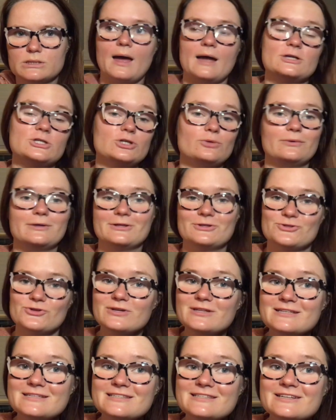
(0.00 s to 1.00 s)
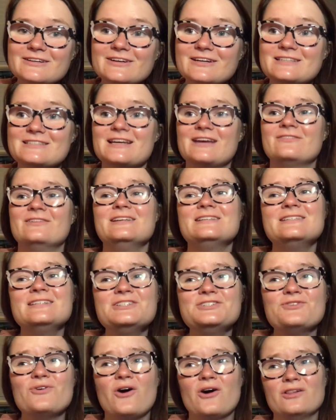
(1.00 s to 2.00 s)
I actually really enjoyed this series. i listened
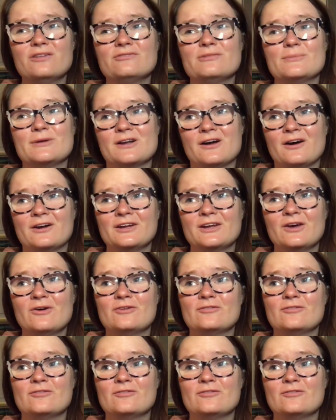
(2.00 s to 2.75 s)
to all of them on audio.